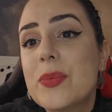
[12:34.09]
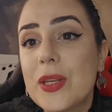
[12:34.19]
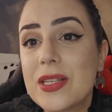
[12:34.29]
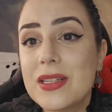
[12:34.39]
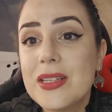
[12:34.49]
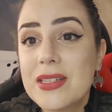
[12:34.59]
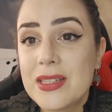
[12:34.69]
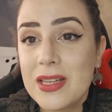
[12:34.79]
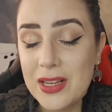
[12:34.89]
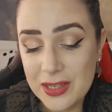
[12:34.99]

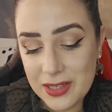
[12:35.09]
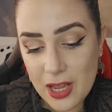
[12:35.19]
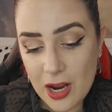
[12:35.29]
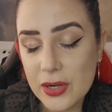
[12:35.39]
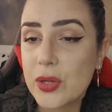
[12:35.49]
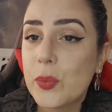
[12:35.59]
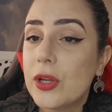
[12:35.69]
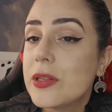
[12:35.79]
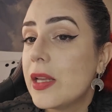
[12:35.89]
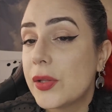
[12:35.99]
business. They are the
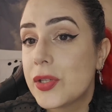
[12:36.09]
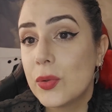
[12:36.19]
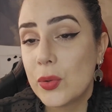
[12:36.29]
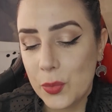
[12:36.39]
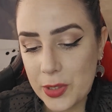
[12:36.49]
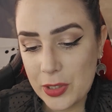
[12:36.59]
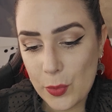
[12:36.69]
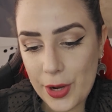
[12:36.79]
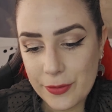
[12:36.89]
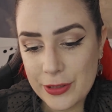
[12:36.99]
ones also who
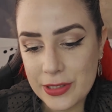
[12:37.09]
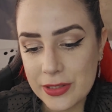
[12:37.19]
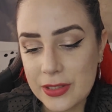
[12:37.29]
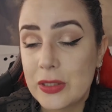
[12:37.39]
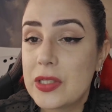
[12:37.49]
inherited.